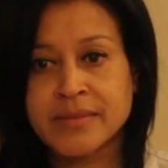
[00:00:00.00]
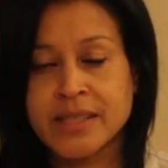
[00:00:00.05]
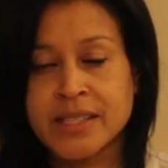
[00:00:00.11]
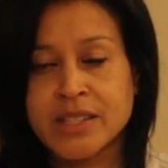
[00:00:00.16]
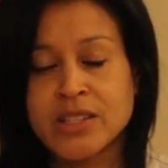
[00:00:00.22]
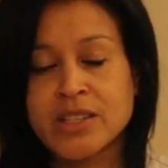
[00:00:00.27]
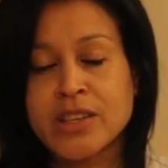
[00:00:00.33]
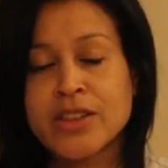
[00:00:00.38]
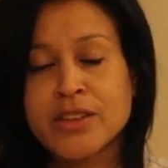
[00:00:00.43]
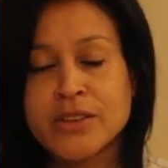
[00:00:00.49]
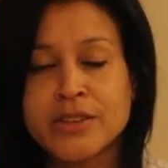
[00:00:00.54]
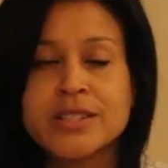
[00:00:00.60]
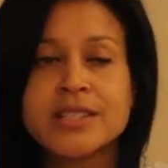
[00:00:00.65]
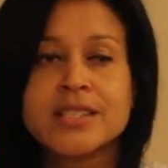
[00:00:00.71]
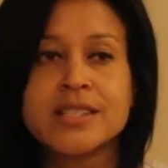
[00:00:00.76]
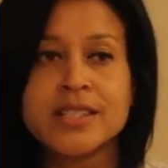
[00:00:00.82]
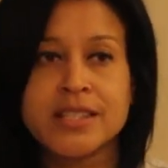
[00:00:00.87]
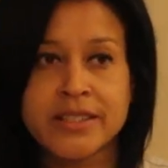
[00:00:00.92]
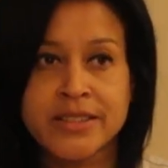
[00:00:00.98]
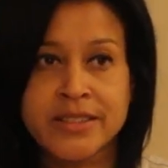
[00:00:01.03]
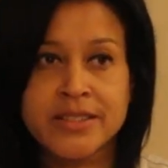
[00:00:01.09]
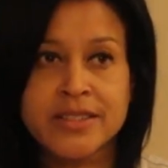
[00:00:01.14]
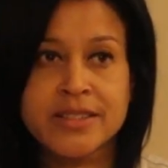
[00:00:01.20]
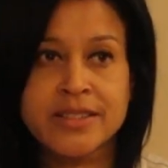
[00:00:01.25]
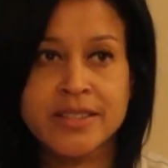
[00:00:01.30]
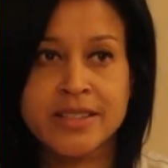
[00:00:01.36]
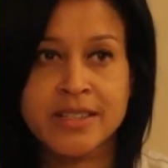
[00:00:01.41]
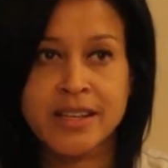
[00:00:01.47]
it took 13
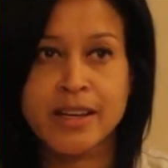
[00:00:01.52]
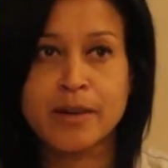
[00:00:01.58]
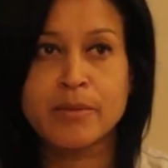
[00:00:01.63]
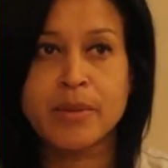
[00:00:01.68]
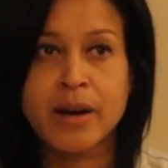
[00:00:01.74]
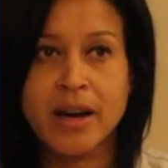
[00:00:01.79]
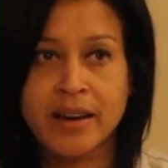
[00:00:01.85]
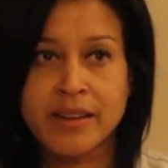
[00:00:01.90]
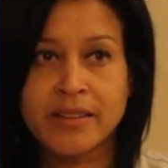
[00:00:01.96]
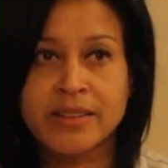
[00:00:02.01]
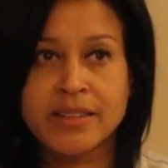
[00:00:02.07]
years to compile